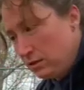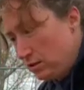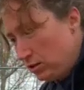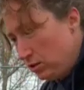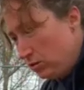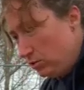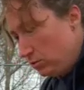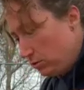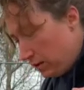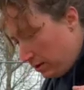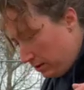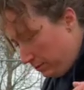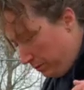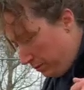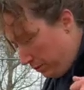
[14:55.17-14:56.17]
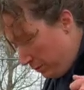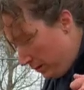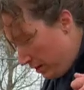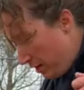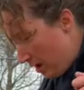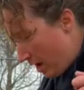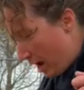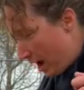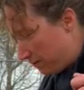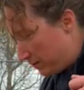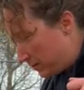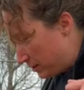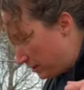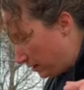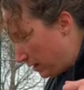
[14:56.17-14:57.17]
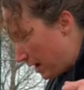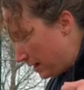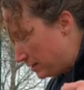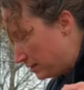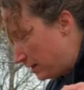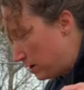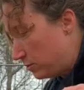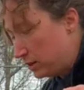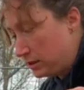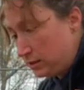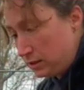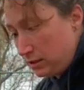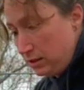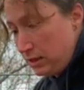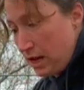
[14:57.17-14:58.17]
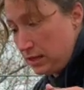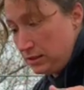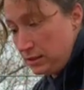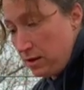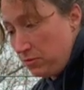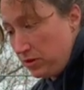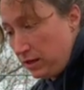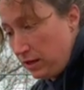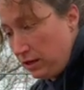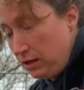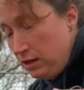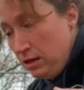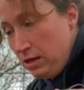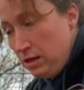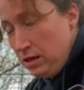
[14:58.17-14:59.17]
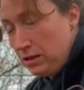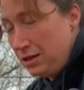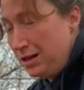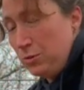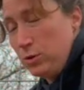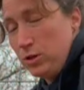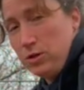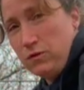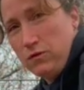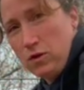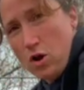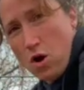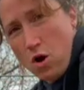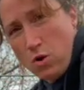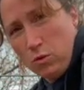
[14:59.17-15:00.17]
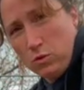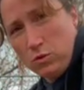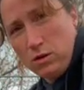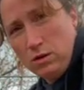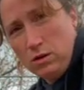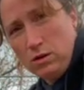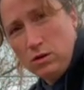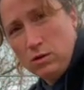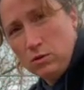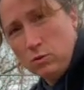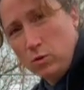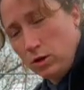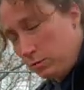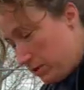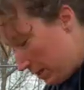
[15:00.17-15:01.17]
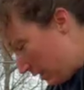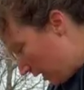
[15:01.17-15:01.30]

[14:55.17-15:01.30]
You um, have to select, and that was that's something that I wouldn't have known would be the